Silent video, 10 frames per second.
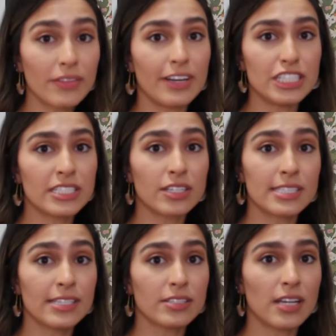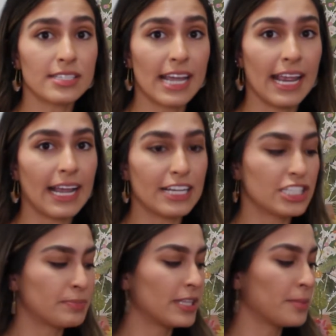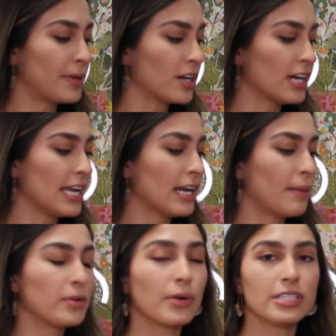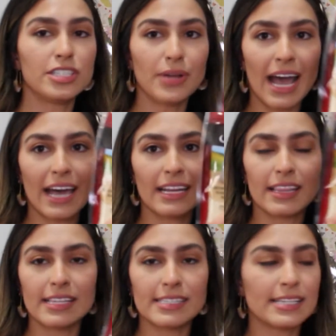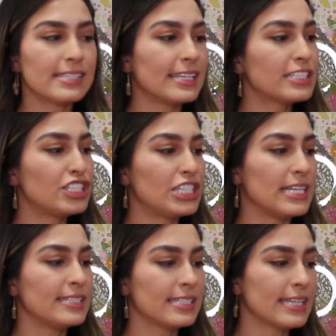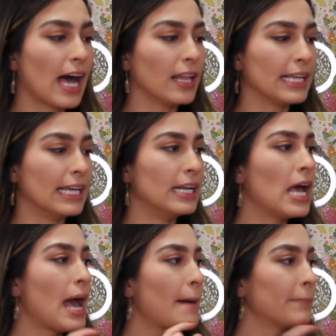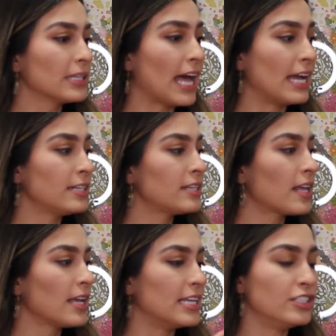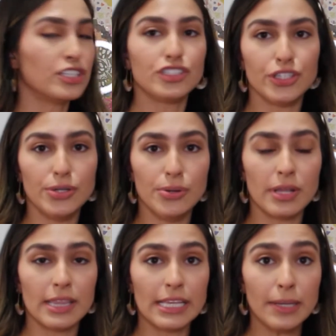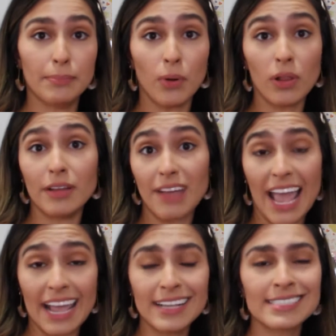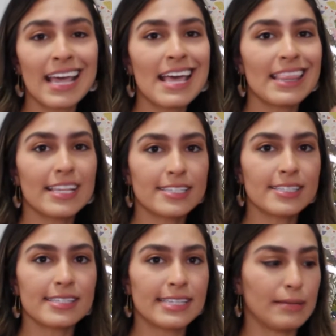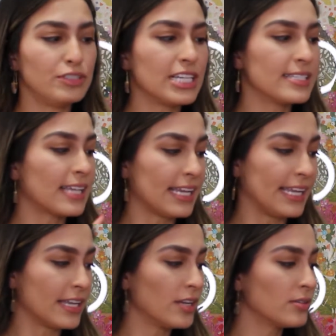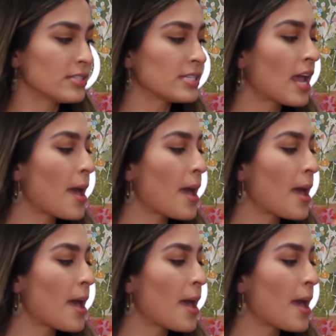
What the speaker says: the veggies are still sauteing, I just put the butter in. I'm going to add this 6 cheese Italian blend into the bowl of eggs. This is the same cheese that he used,